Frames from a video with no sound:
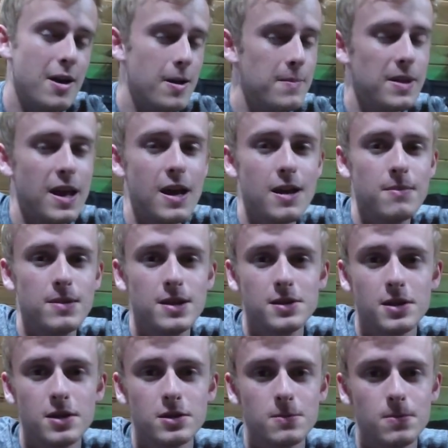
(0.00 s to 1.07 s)
And I mean, AMD is
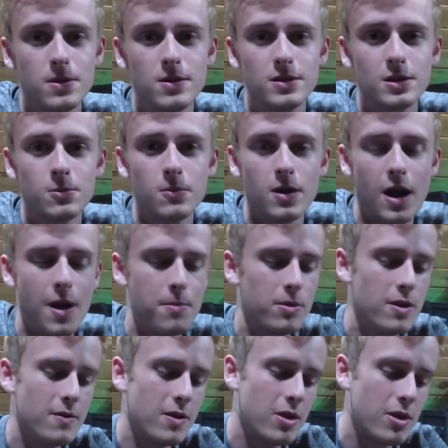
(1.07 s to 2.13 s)
also producing, I
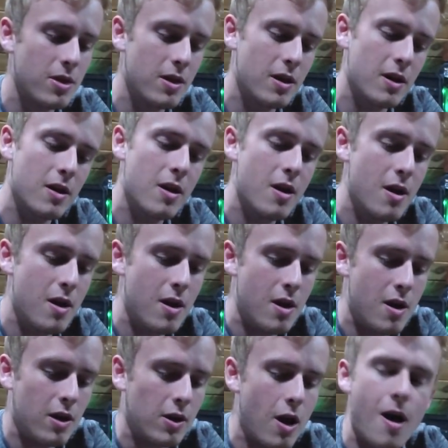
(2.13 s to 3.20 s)
believe it's the
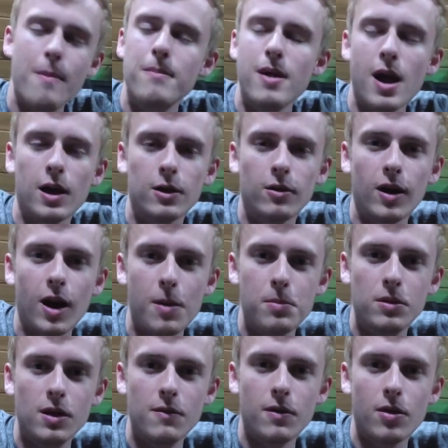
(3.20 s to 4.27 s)
Combat Crate, I
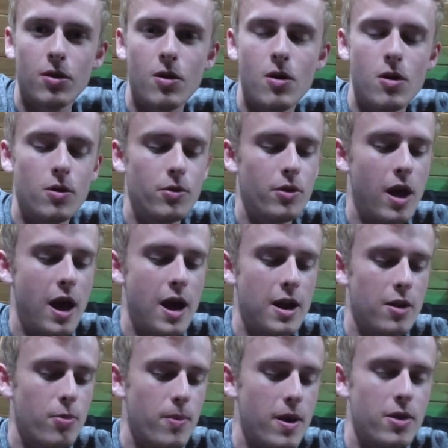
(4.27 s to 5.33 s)
believe it's called, and
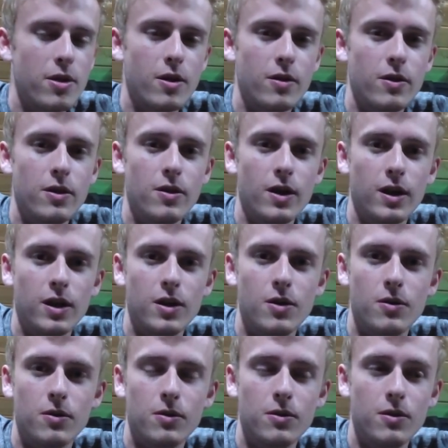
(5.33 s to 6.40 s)
it's basically like, you
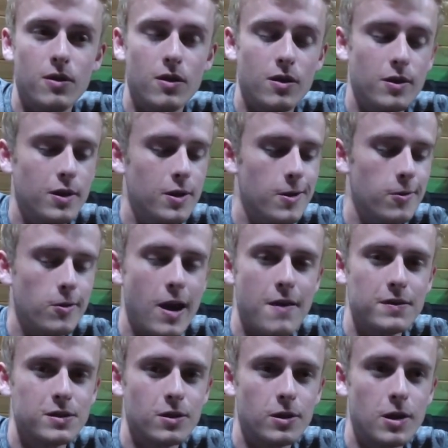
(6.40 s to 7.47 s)
know,
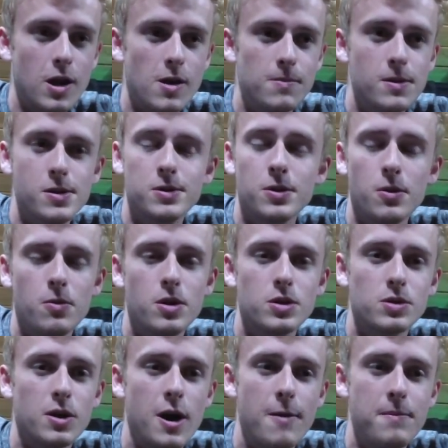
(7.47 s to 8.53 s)
graphics card combos, which
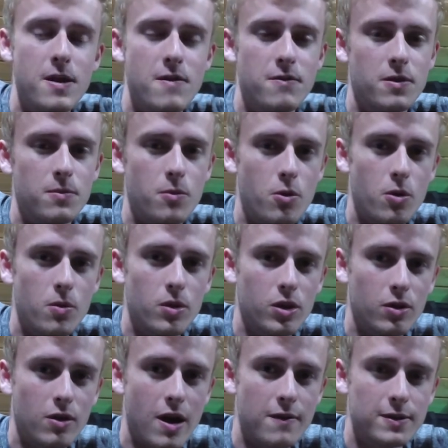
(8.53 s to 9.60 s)
will help even more with the
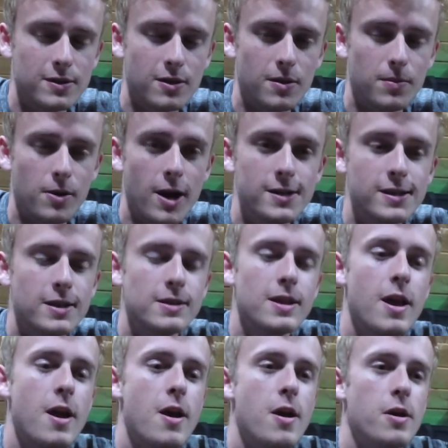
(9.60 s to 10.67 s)
graphics card prices.
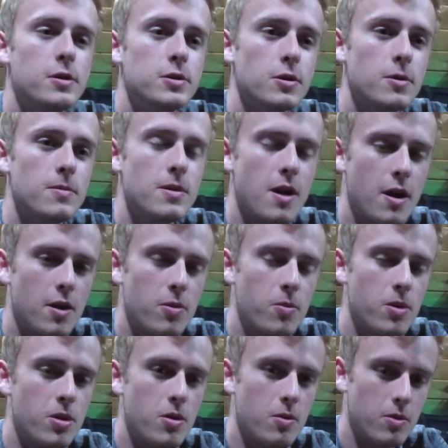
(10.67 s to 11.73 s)
So to be honest
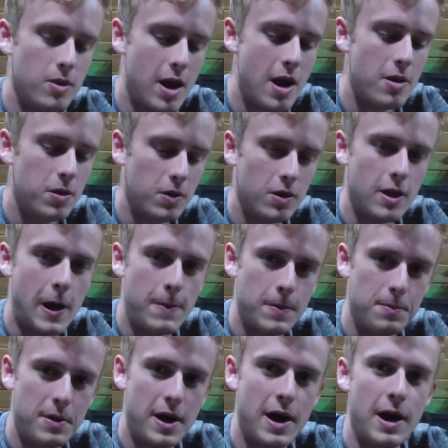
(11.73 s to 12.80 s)
with you, now's a good time to
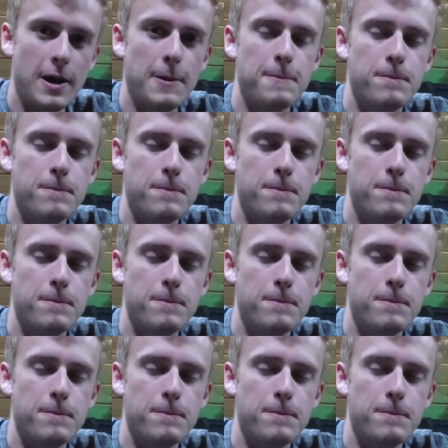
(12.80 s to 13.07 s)
buy.